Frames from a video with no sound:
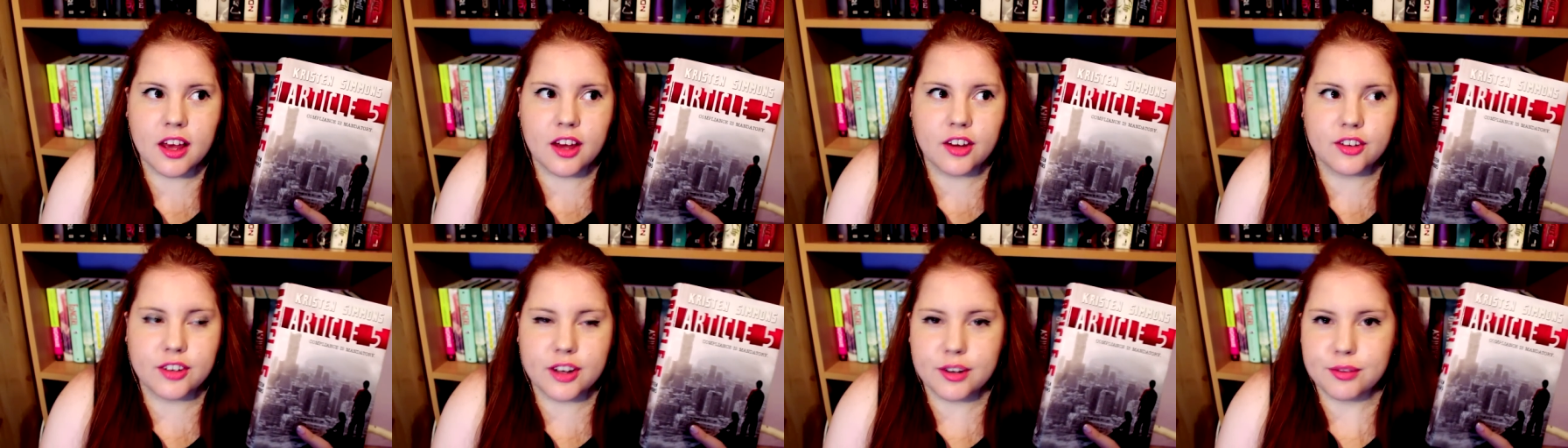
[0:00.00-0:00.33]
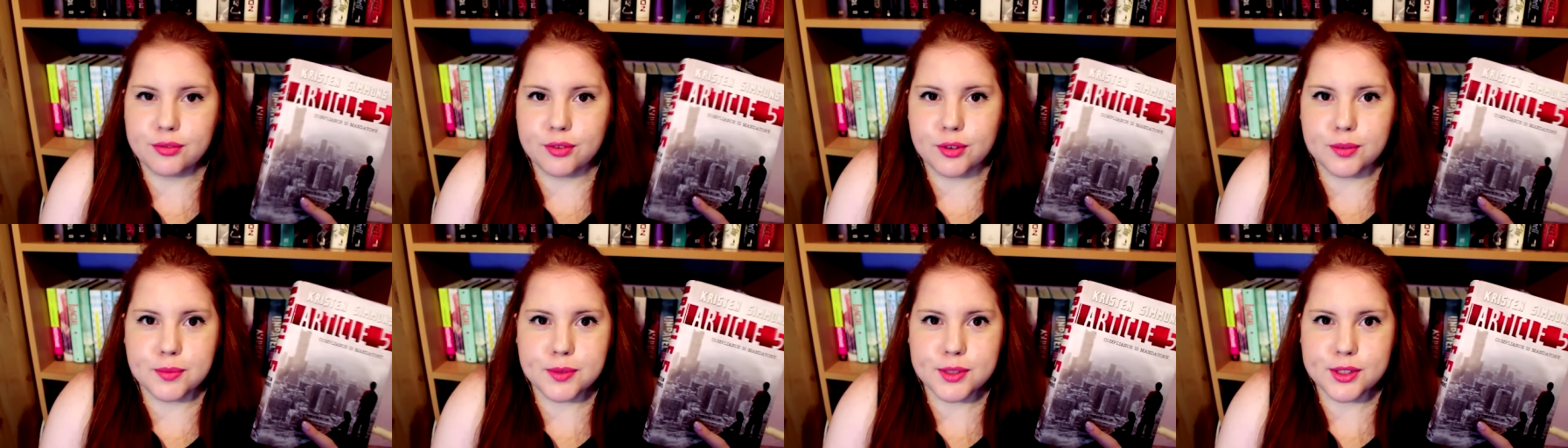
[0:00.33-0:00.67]

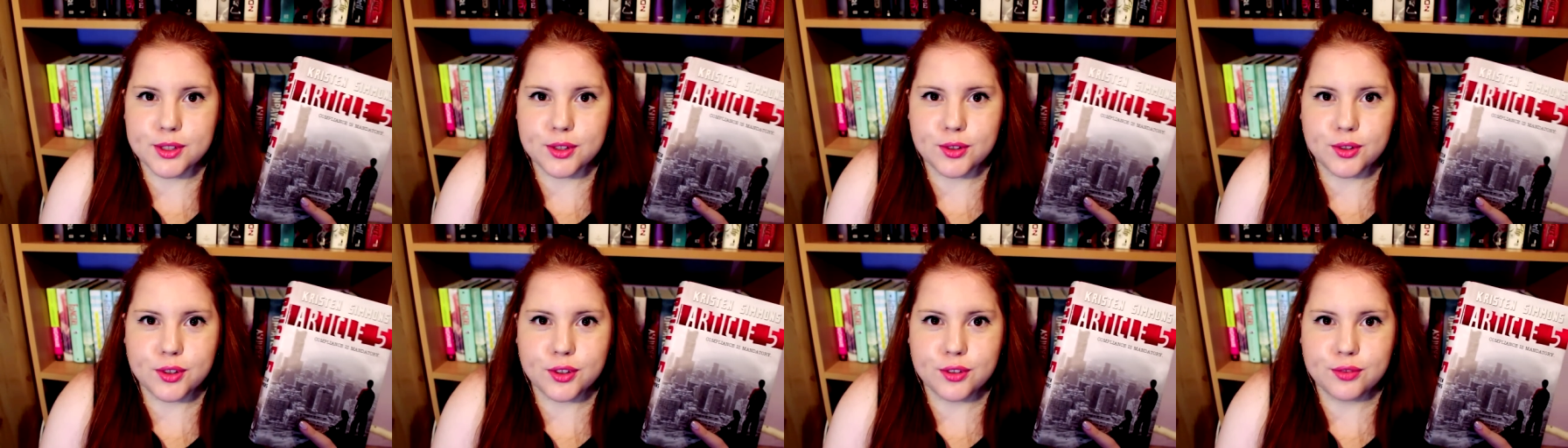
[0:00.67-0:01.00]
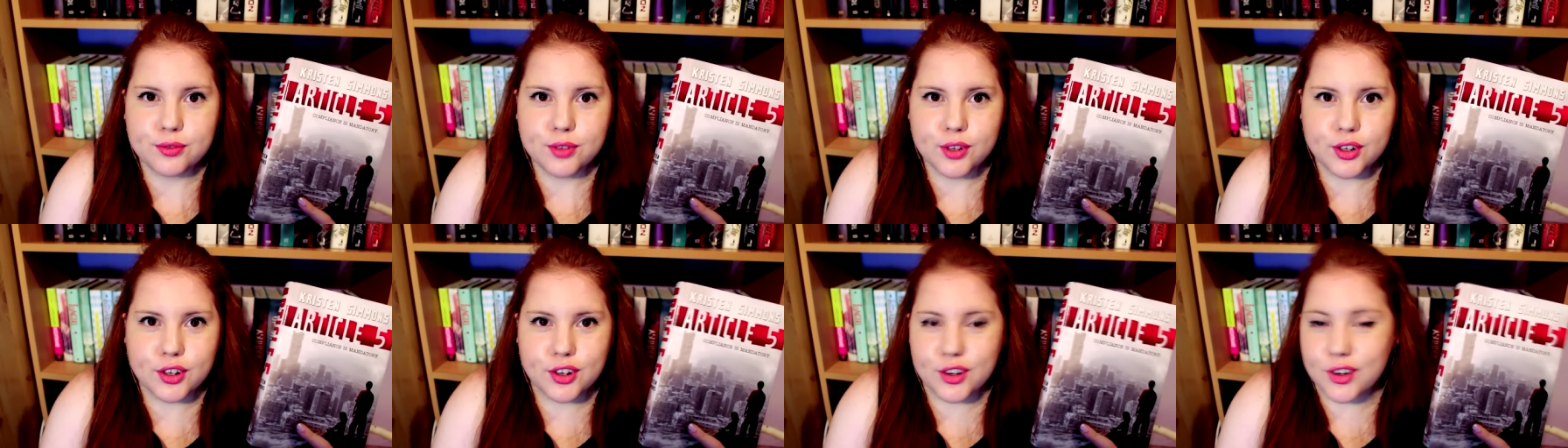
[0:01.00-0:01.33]
reform school
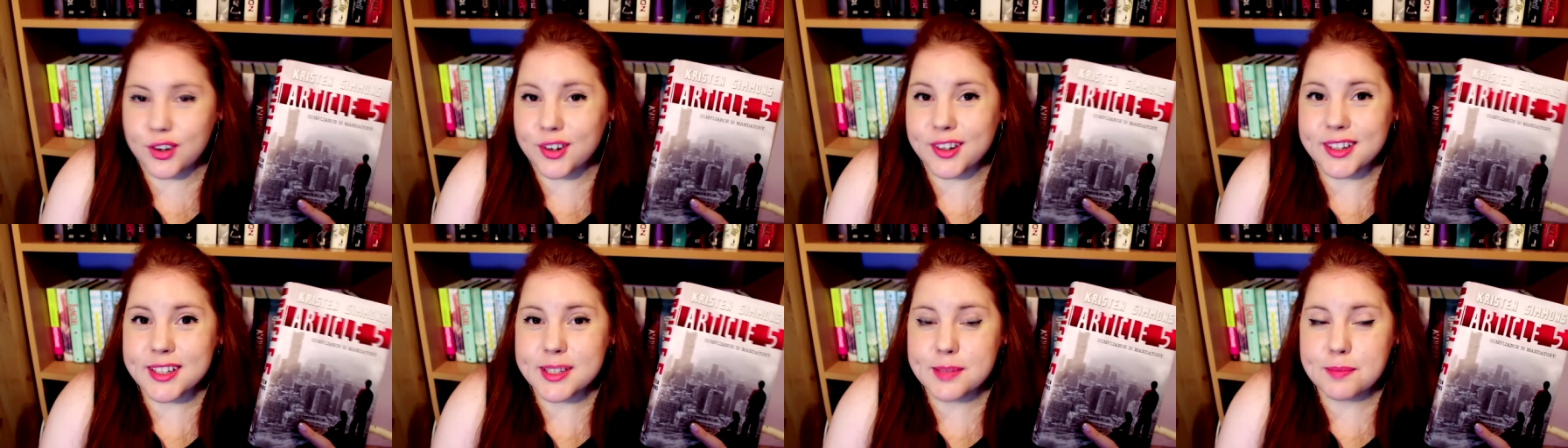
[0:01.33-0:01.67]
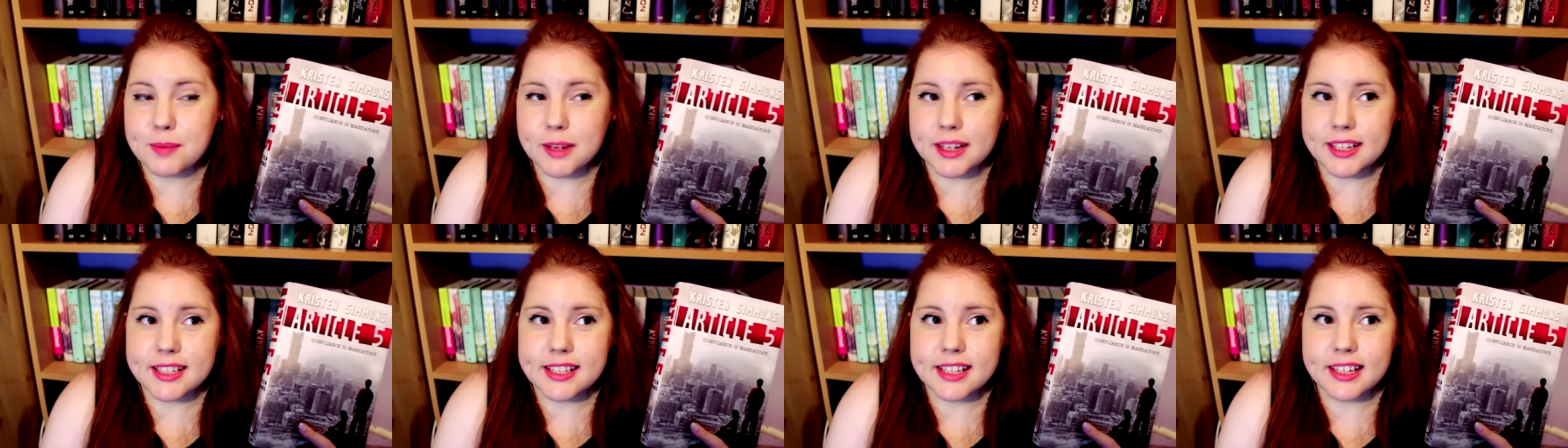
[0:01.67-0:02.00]
for girls
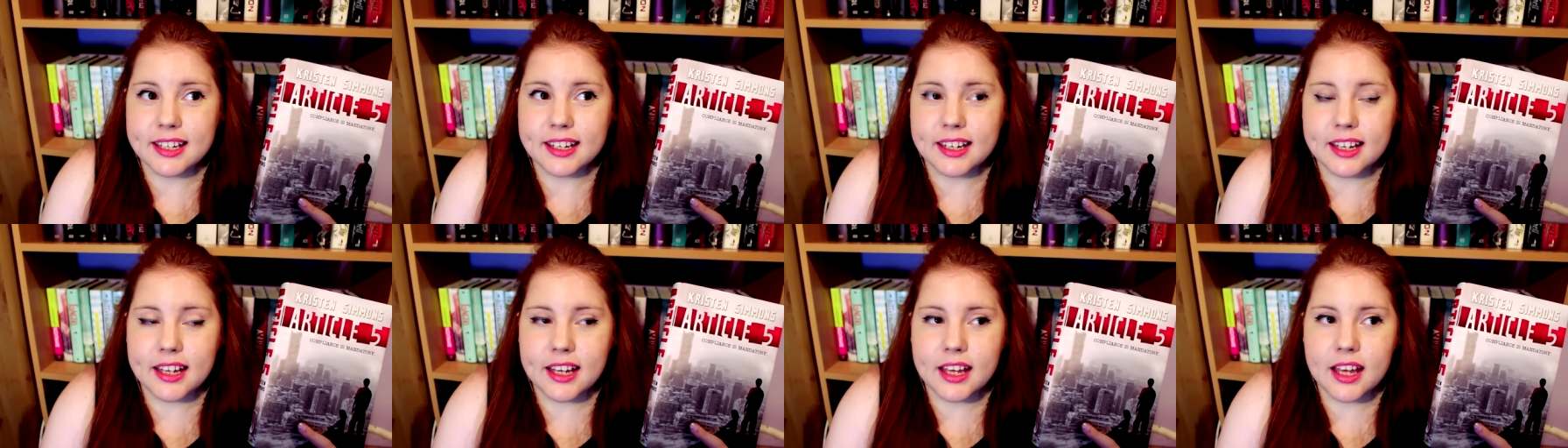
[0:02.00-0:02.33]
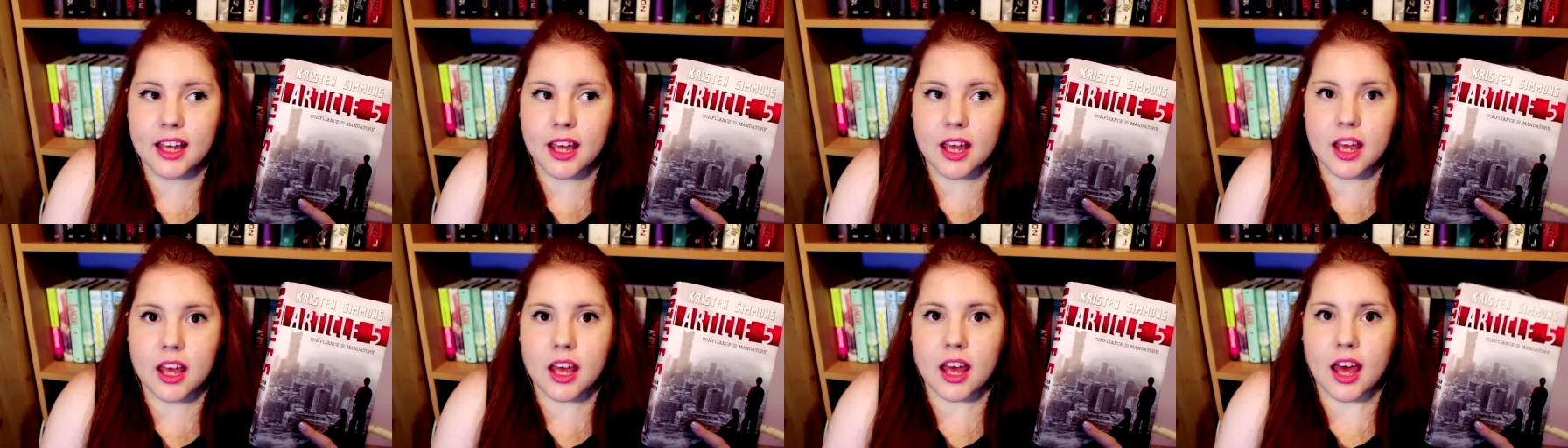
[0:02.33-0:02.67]
basically,